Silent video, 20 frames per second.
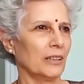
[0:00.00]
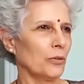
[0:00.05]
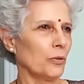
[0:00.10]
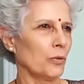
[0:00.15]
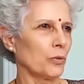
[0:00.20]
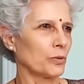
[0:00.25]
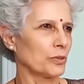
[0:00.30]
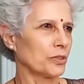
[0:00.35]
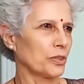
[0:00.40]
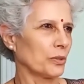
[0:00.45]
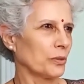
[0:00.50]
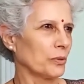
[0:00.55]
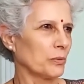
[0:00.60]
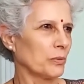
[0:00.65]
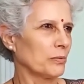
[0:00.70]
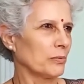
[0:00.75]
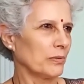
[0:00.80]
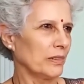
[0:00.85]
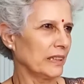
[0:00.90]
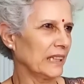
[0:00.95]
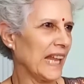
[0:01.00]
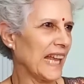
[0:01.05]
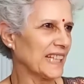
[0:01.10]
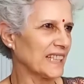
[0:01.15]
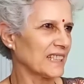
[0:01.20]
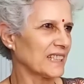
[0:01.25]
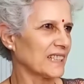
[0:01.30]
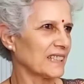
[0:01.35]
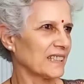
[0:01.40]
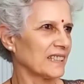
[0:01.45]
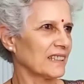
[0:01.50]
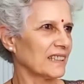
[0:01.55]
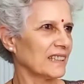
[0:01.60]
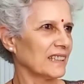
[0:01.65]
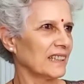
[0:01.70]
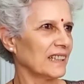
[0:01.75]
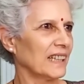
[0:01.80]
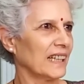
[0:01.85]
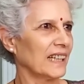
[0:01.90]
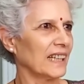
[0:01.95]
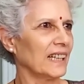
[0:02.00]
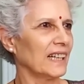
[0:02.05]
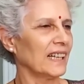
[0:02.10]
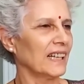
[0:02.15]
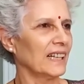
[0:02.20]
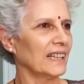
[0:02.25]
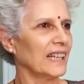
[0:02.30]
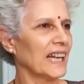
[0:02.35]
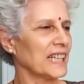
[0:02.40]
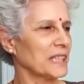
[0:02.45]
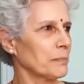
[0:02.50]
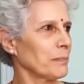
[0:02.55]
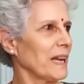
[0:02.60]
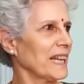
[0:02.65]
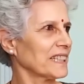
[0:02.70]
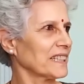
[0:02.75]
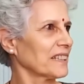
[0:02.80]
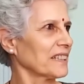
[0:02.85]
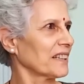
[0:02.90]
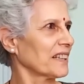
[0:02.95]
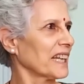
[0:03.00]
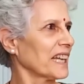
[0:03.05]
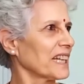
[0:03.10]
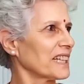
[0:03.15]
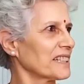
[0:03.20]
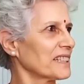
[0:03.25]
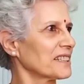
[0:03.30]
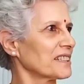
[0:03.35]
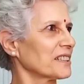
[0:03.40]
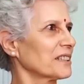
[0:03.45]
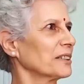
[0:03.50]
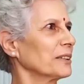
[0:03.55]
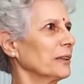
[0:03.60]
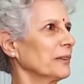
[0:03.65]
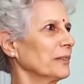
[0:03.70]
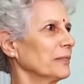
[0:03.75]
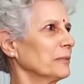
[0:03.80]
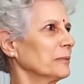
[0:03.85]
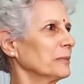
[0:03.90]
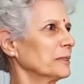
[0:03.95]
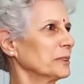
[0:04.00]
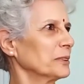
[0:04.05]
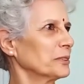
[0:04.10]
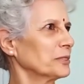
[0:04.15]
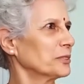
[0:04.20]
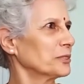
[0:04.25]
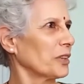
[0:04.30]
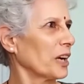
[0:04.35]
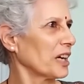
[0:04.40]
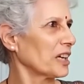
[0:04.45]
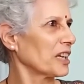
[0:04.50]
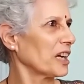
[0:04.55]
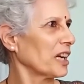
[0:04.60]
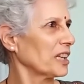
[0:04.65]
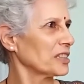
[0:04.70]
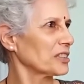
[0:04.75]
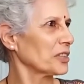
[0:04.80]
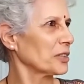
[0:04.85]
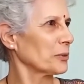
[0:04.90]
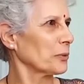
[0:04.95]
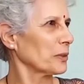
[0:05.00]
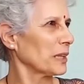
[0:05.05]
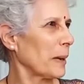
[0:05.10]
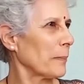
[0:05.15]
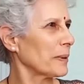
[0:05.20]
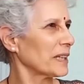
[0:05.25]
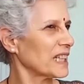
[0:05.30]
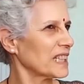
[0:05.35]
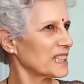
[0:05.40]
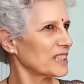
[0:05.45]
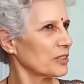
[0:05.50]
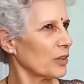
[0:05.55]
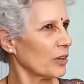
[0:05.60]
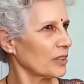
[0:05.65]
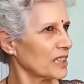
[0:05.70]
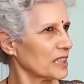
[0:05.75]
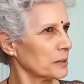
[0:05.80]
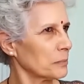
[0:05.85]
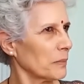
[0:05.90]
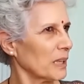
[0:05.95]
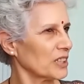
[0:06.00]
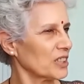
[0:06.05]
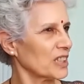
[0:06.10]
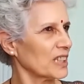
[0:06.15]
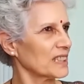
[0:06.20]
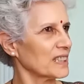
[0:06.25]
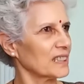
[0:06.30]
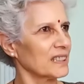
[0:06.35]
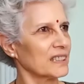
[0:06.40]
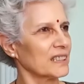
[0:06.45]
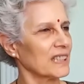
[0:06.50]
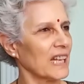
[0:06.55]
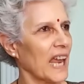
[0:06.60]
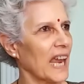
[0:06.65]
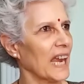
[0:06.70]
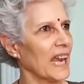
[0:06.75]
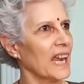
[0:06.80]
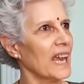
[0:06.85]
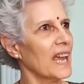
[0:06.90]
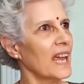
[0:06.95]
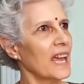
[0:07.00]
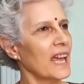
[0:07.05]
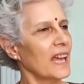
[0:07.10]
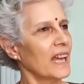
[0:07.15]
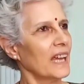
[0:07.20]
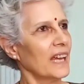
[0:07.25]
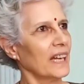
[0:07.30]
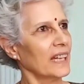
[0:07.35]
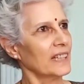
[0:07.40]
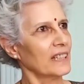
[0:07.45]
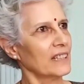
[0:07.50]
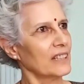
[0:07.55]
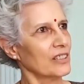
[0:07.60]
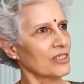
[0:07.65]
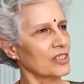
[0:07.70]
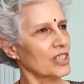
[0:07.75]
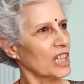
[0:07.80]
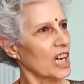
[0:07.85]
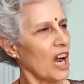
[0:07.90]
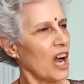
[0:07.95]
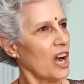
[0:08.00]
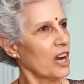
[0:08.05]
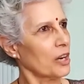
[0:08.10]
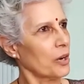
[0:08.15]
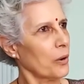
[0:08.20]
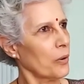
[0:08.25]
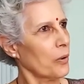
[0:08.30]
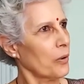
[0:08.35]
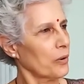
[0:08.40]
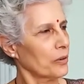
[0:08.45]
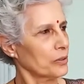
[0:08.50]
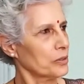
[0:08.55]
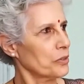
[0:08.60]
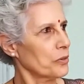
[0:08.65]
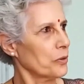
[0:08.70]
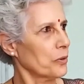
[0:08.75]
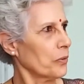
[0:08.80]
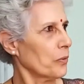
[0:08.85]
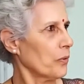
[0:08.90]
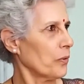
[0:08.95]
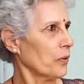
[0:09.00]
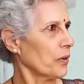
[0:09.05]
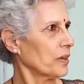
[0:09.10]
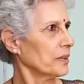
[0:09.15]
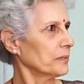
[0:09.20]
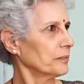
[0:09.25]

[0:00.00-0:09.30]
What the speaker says: also less pleasant things, you know, drug culture and all that. But it's not as much as, say, in Chicago or New York,